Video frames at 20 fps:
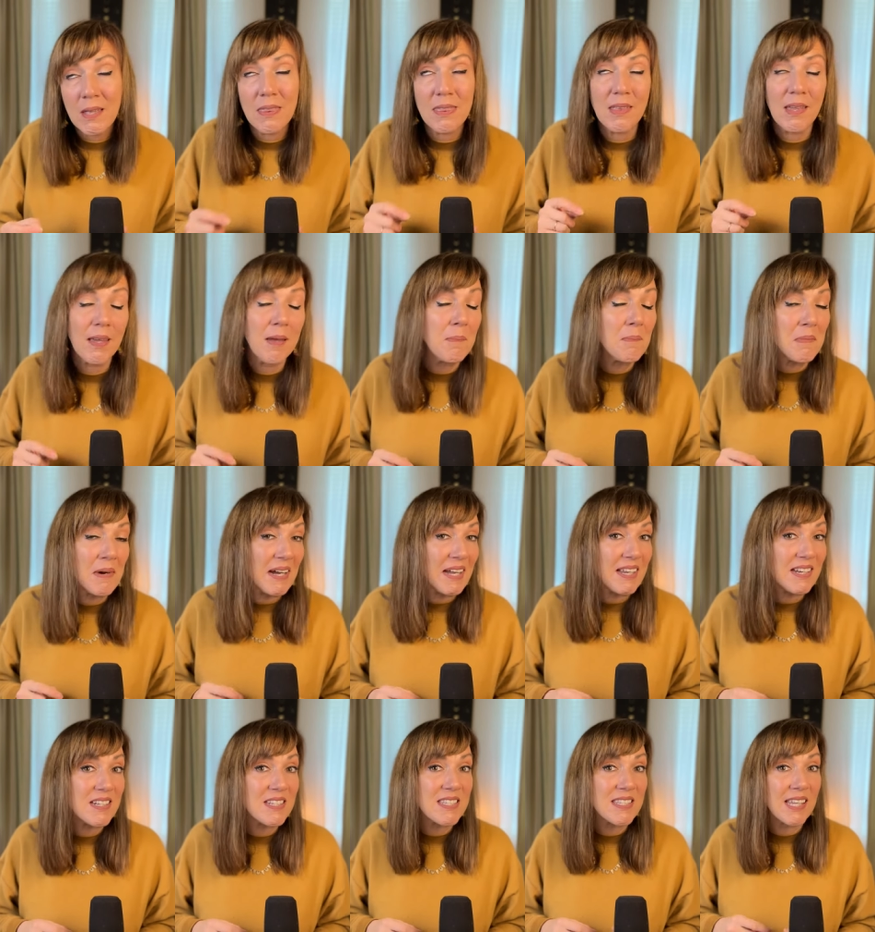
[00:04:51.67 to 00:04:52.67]
they
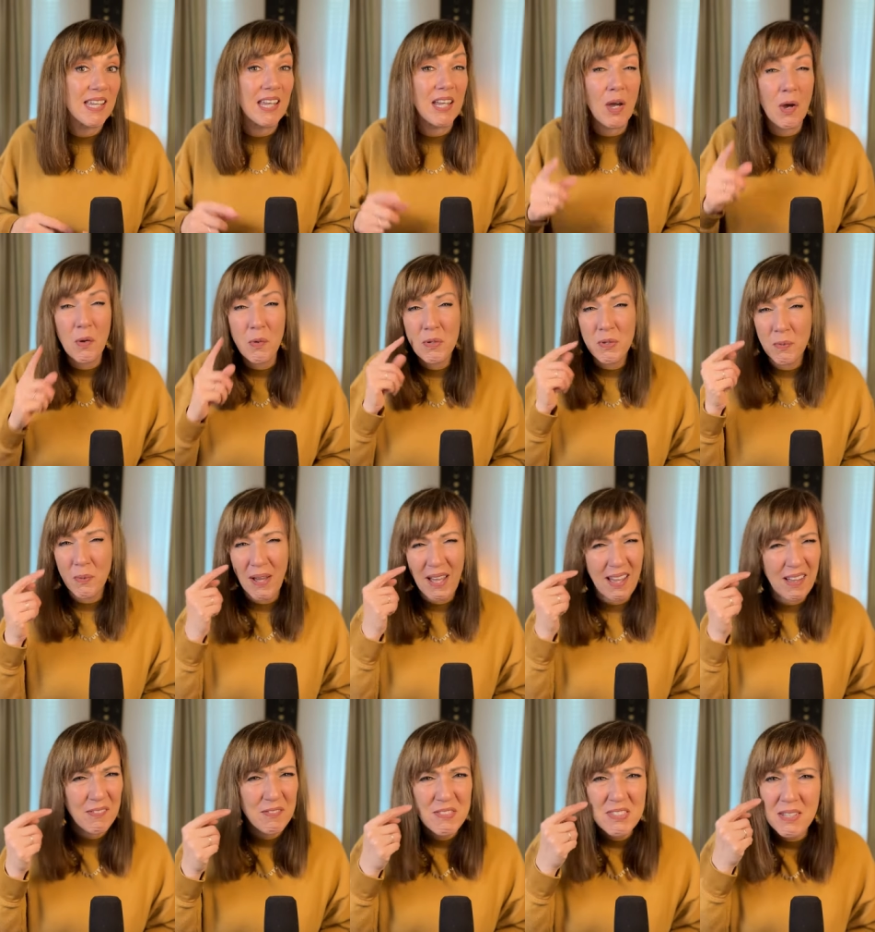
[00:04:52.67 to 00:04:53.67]
might say, oh, you
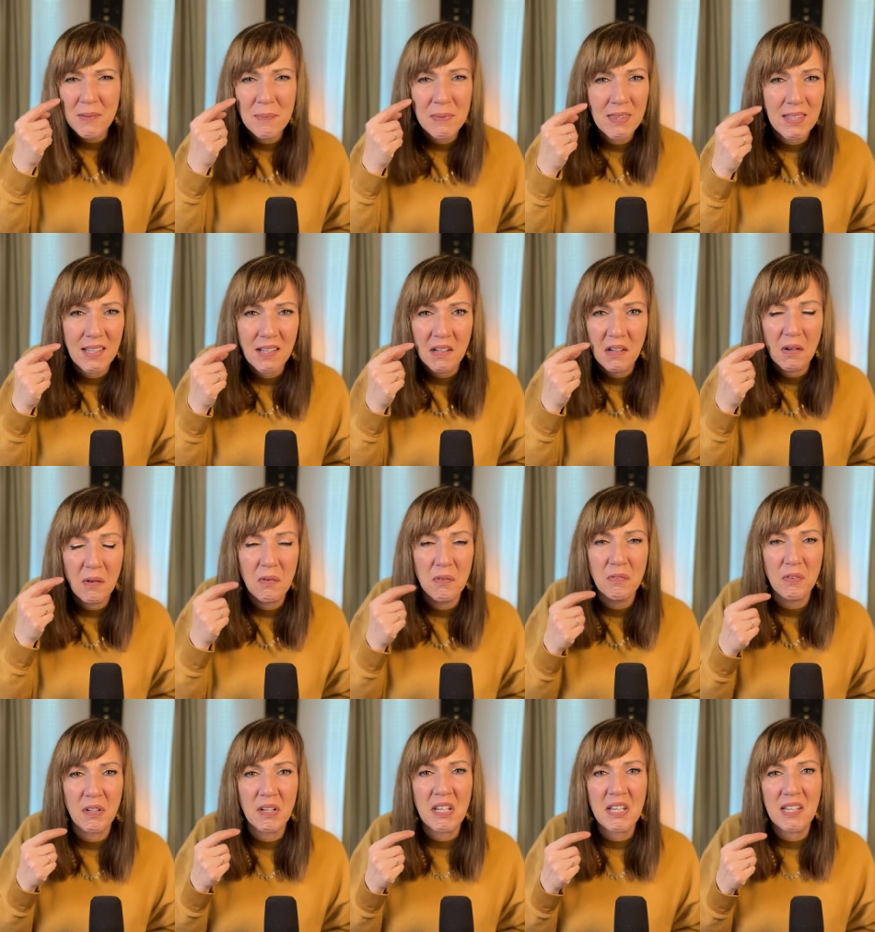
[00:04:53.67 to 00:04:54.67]
have something
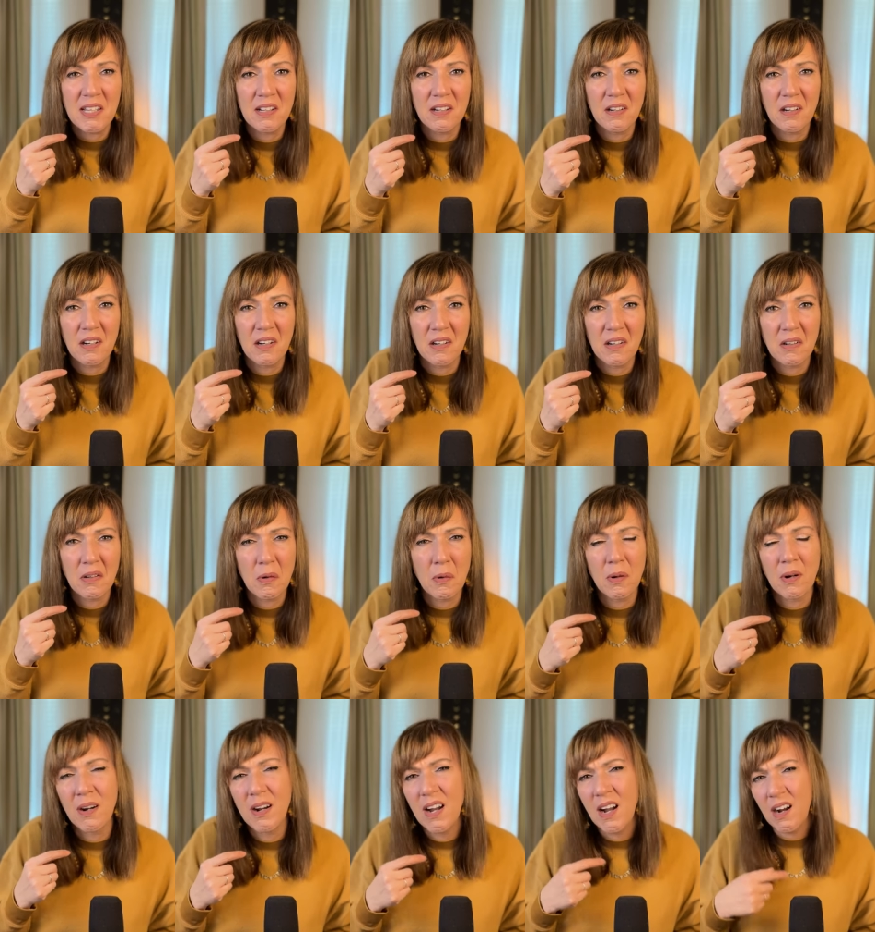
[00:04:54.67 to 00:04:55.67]
over here,
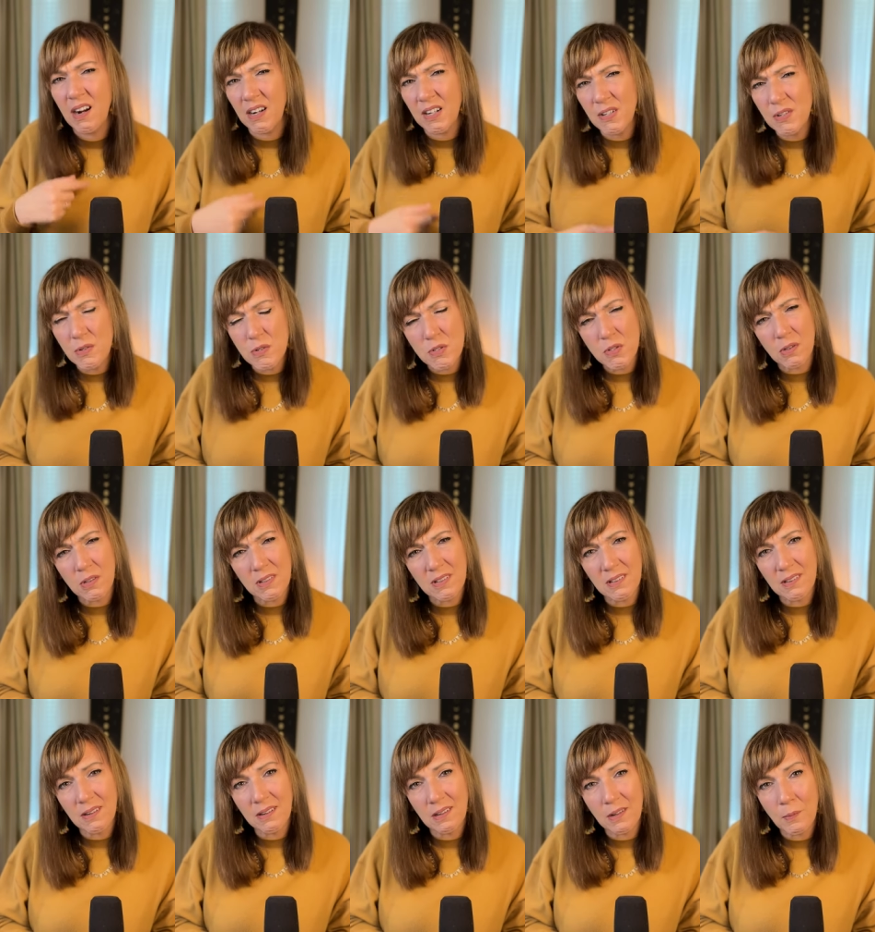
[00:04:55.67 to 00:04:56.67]
or are you sure
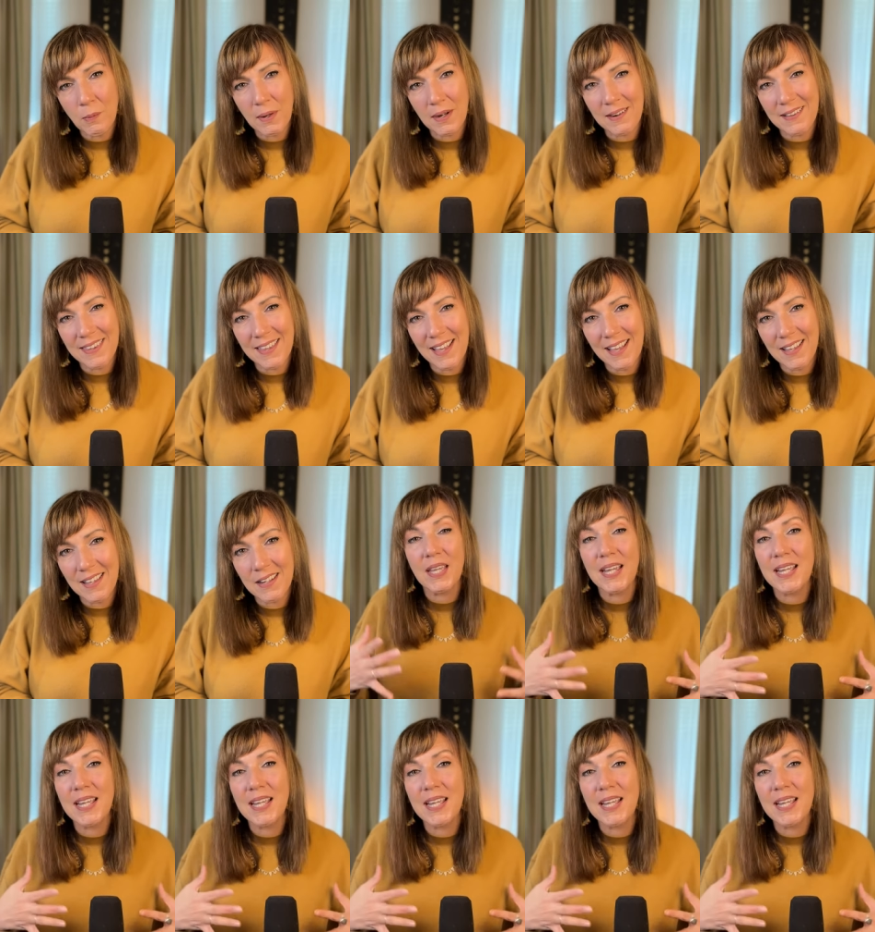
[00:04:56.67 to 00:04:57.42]
you're going to wear that?